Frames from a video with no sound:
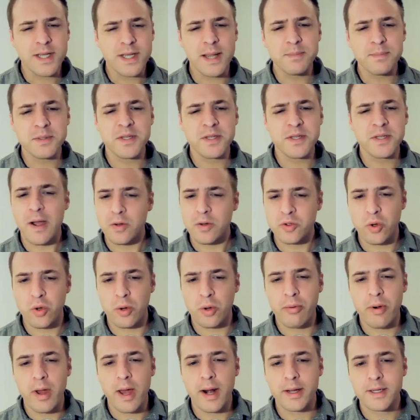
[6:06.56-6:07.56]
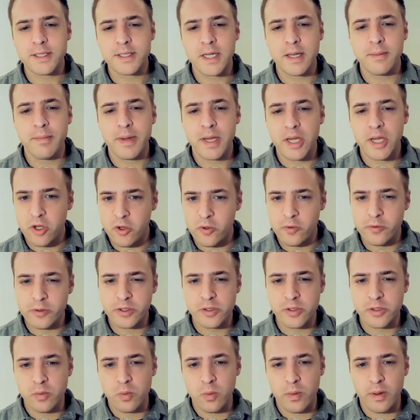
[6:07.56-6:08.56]
types of outdoor products can be
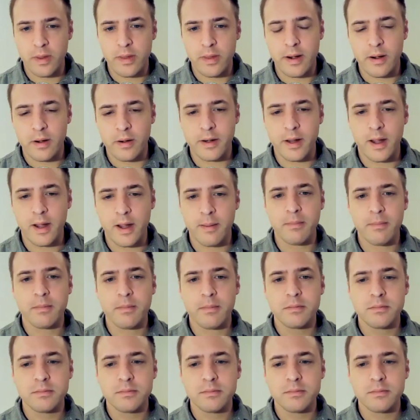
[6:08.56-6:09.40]
used with Airadigm?